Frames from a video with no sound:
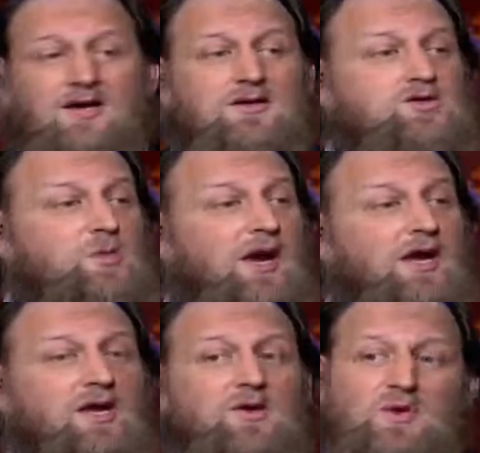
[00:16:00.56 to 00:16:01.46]

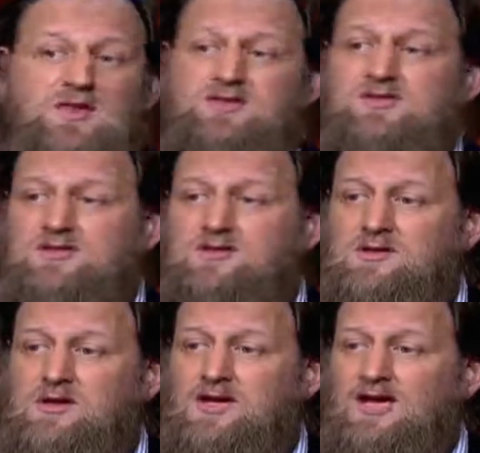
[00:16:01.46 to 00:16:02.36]
SubhanAllah, brothers,
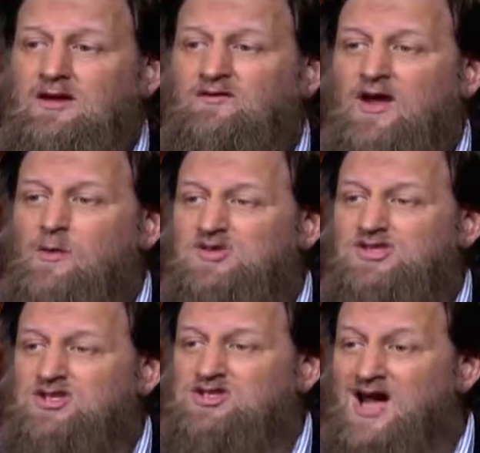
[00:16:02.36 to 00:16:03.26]
if there was a
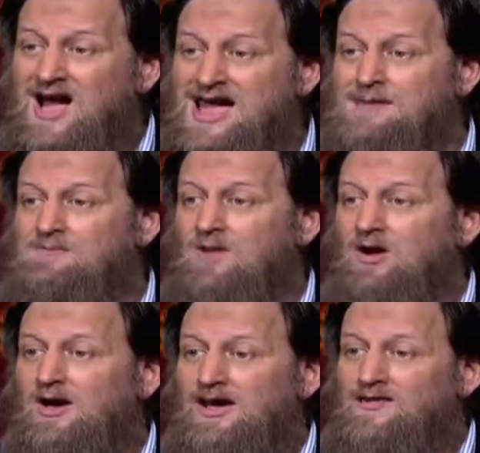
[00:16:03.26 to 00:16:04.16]
time
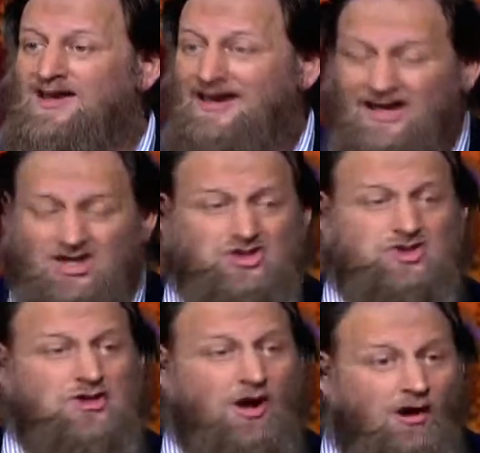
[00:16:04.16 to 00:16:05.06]
in the
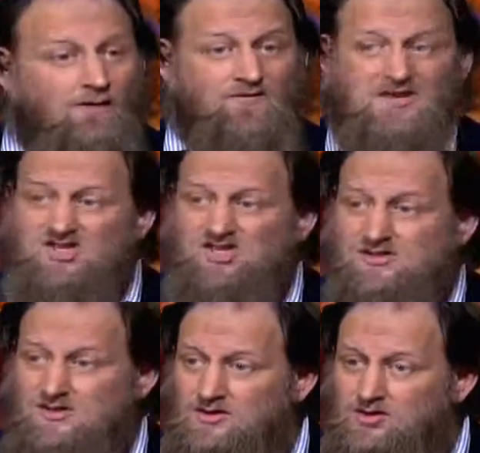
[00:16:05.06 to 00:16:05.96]
history of this
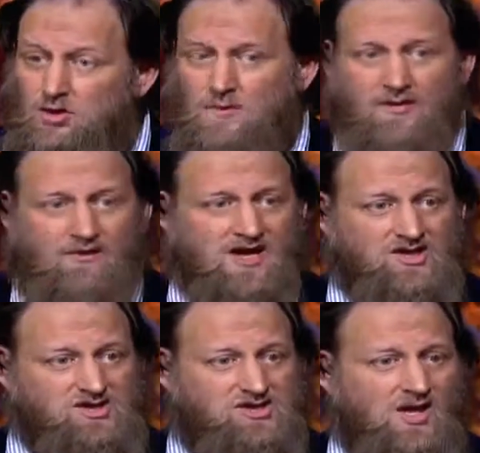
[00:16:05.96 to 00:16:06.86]
human
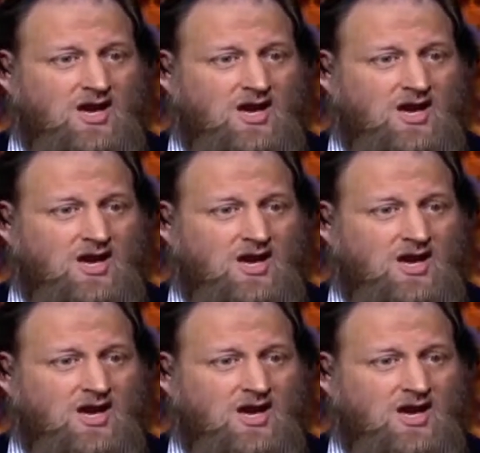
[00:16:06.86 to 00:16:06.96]
race